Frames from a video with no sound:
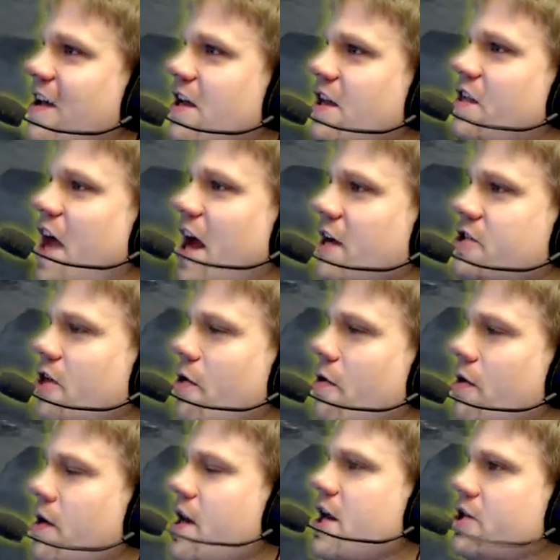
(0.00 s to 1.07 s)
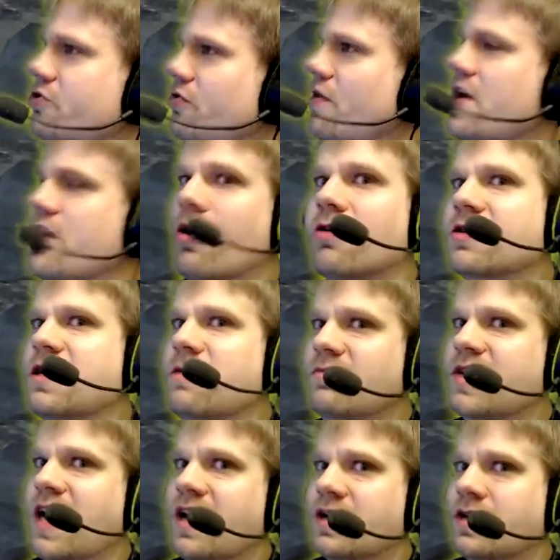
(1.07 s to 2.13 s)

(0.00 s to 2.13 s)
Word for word: That joke literally knocked him dead.